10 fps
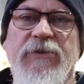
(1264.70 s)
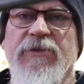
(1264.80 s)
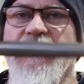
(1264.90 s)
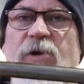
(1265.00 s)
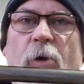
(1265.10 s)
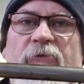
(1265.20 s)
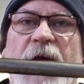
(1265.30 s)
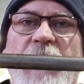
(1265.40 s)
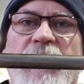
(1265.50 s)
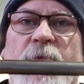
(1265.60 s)
This is the
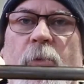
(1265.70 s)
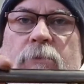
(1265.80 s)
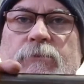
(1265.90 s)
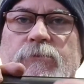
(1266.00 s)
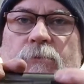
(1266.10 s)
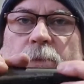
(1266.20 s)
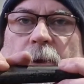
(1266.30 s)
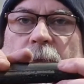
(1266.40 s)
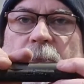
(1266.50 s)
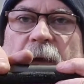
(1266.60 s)
offcut from
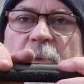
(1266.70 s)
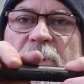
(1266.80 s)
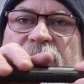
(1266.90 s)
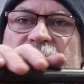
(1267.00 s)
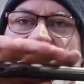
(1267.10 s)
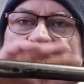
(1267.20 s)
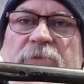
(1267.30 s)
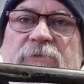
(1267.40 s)
the other pieces.